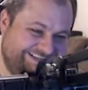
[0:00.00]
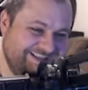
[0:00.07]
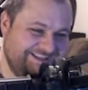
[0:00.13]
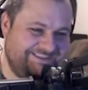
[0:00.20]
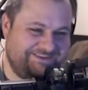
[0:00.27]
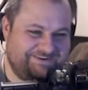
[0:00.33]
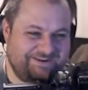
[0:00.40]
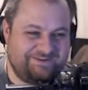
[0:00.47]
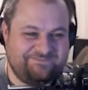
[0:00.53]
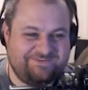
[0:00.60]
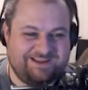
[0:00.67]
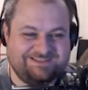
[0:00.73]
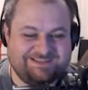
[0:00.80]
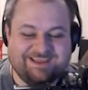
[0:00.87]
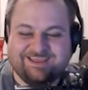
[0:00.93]
They're gonna
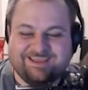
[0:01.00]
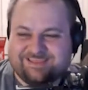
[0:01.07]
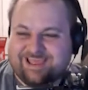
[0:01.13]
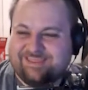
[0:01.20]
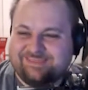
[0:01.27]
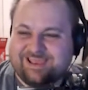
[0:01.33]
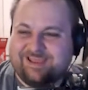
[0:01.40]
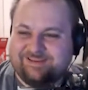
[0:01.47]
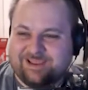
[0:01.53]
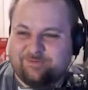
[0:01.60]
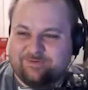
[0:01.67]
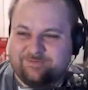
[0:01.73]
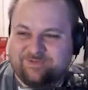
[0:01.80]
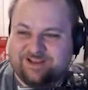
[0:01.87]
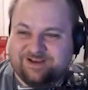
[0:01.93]
find that
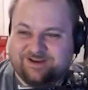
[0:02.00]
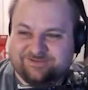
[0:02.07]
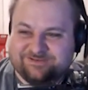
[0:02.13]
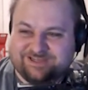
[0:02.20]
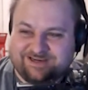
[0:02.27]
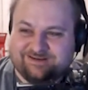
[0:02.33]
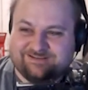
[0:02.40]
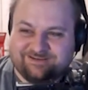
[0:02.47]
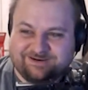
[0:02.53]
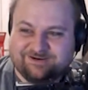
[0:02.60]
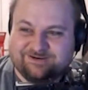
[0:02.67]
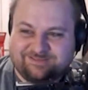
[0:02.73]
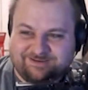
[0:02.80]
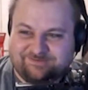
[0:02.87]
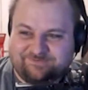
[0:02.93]
would be another title here.
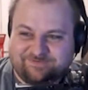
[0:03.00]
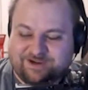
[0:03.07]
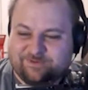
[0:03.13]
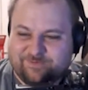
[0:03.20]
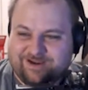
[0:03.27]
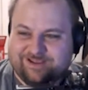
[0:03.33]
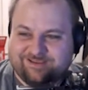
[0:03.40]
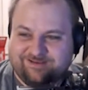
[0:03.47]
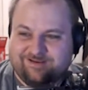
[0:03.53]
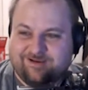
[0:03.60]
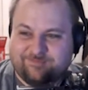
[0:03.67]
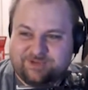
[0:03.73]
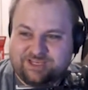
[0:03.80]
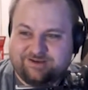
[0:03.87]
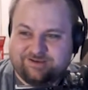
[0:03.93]
They'll find a way to
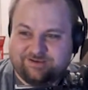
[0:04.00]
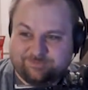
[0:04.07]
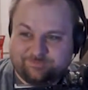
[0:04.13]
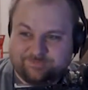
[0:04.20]
Konami it up.